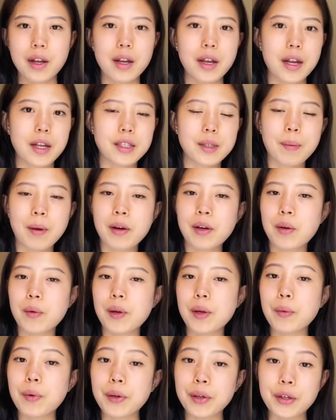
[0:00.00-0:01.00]
It's about
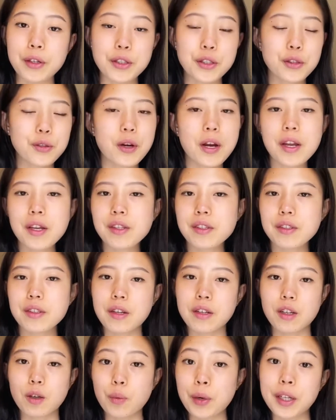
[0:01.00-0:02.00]
knowing what your strengths
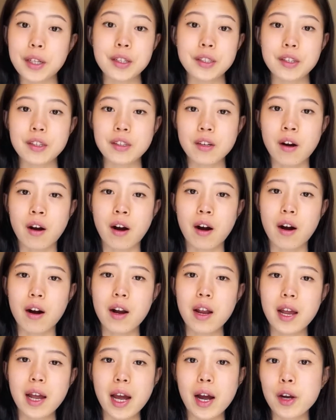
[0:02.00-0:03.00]
and your weaknesses are,
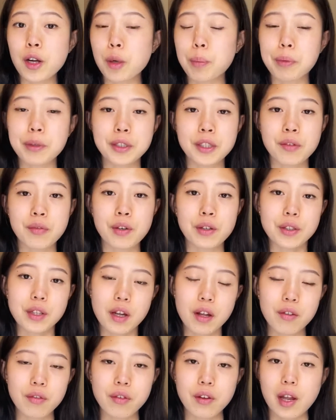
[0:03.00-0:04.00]
how you perceive
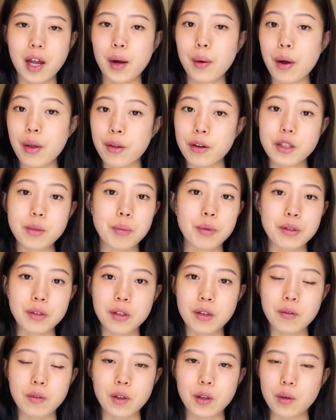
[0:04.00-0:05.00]
yourself, how others
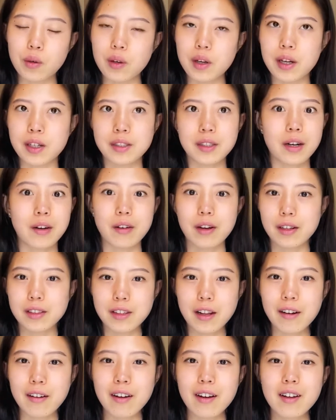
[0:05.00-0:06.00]
perceive you, etc.,
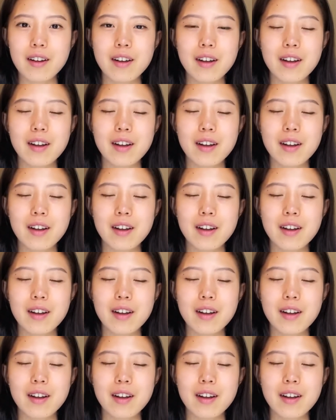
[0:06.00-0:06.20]
etc.